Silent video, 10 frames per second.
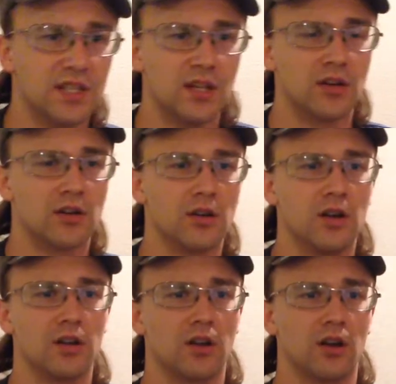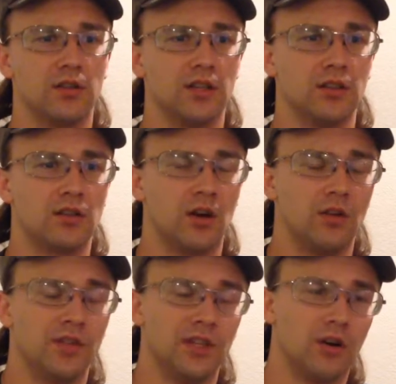a year
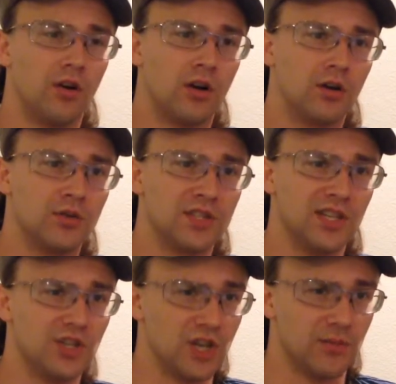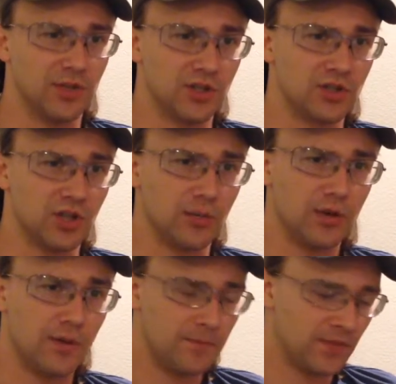called the ROC Championship,
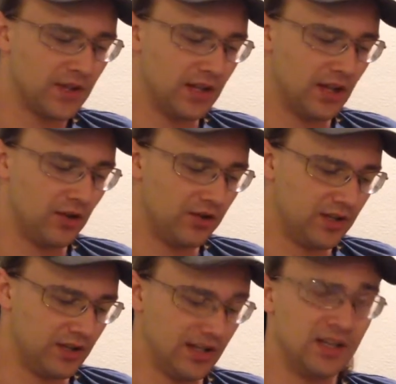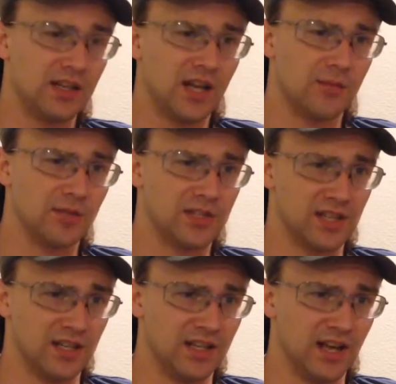held in Indianapolis,
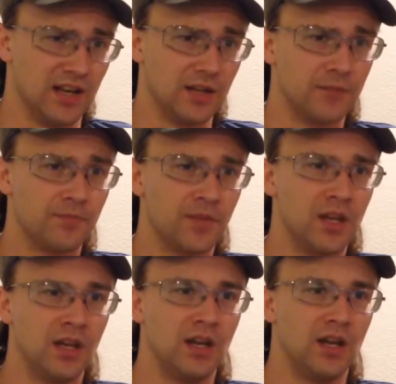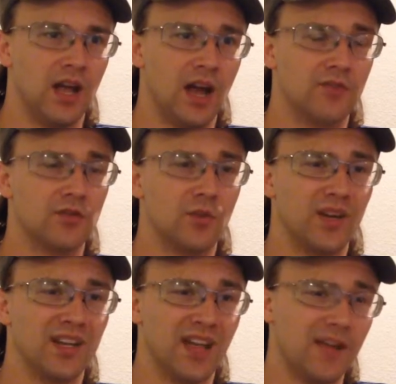Indiana. After
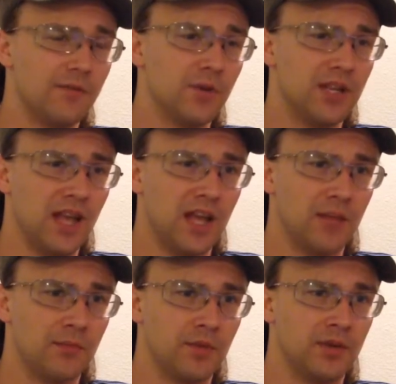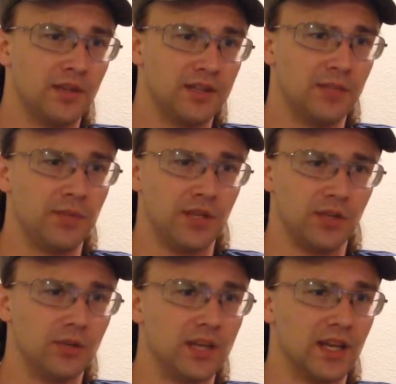winning every game that they pit
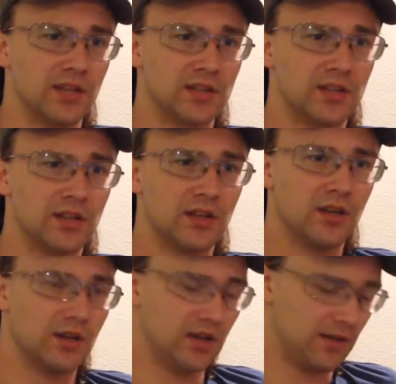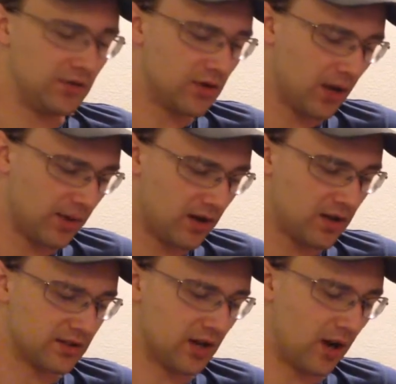you against, if you come out
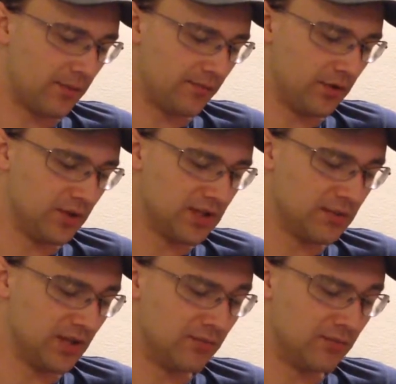on top, you get to be